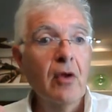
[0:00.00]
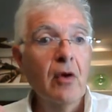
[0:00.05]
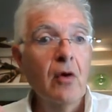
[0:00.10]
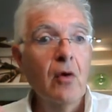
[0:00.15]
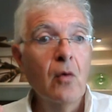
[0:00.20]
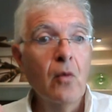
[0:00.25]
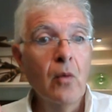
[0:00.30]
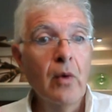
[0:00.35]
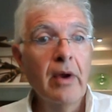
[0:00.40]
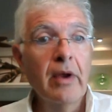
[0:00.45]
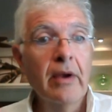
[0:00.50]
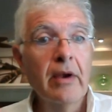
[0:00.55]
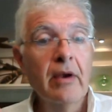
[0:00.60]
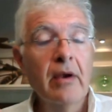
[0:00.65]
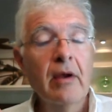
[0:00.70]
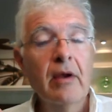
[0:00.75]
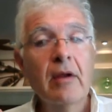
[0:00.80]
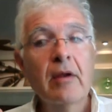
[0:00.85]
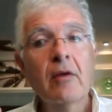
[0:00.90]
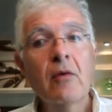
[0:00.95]

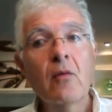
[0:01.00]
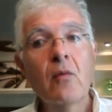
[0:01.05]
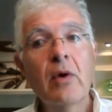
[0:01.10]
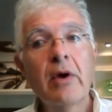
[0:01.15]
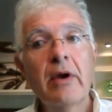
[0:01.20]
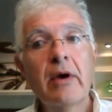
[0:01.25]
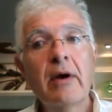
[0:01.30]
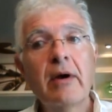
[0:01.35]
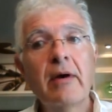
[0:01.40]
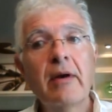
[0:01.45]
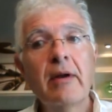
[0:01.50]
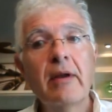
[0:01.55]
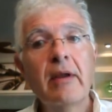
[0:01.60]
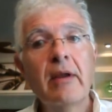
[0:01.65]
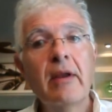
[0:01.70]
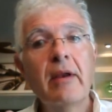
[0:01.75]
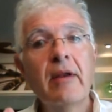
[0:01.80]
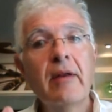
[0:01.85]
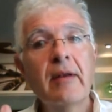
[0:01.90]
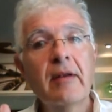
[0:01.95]
when and where
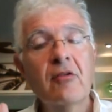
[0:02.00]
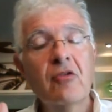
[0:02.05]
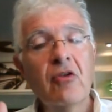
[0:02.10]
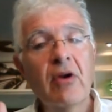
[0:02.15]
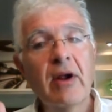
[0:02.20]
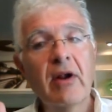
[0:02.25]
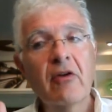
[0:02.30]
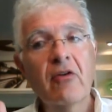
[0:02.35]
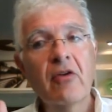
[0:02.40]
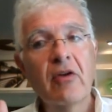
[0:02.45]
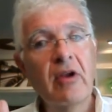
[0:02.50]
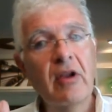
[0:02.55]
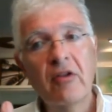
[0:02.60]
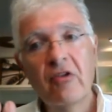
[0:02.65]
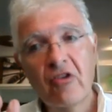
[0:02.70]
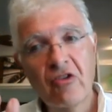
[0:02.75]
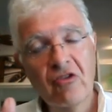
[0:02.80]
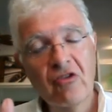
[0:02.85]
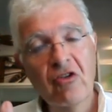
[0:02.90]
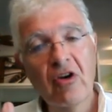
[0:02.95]

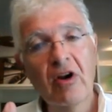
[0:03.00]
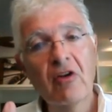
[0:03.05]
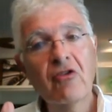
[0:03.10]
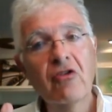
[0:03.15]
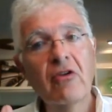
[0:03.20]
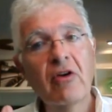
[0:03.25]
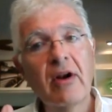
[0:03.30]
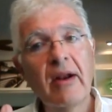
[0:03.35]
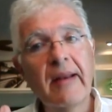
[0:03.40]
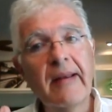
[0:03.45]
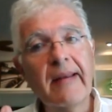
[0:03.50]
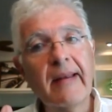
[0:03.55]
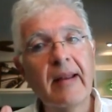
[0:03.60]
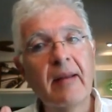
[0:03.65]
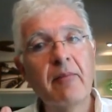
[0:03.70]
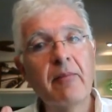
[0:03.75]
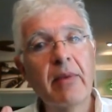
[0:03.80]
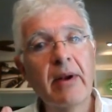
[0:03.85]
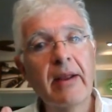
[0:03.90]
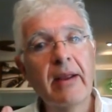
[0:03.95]
its structural
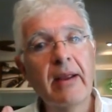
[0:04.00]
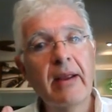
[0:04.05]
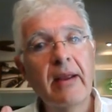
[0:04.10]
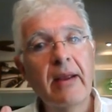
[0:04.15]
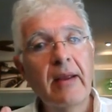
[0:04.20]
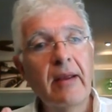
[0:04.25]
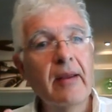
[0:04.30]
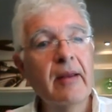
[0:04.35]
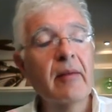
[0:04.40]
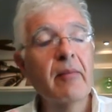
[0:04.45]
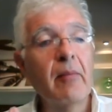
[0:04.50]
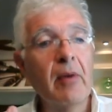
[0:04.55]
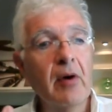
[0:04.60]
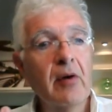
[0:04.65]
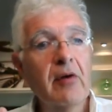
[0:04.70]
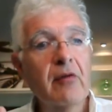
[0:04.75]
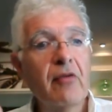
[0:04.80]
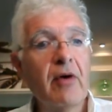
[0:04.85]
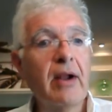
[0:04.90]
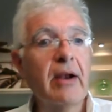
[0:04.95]
assembly is
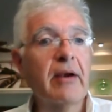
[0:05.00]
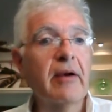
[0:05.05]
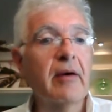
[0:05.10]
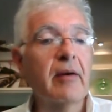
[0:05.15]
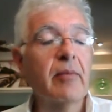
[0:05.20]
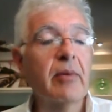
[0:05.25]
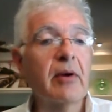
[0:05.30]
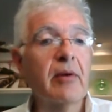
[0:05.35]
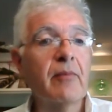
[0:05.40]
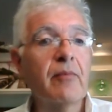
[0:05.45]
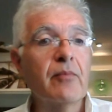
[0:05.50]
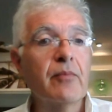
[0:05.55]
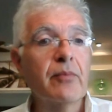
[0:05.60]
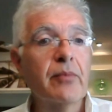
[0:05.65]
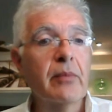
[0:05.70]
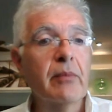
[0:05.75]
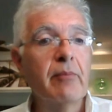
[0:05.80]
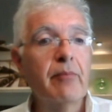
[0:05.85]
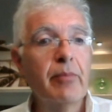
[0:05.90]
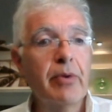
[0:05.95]
most vulnerable.
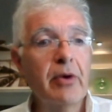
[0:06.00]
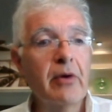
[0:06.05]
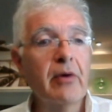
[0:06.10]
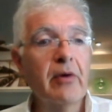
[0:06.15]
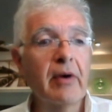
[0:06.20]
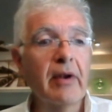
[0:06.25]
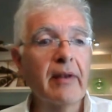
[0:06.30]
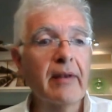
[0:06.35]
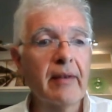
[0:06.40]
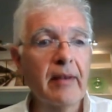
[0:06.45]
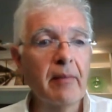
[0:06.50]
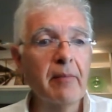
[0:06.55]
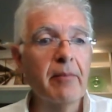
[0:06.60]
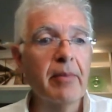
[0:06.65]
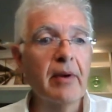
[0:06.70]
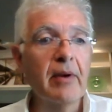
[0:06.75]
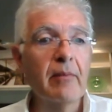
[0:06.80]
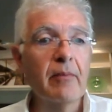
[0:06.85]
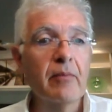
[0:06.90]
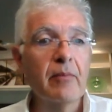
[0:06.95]
Pure and simple.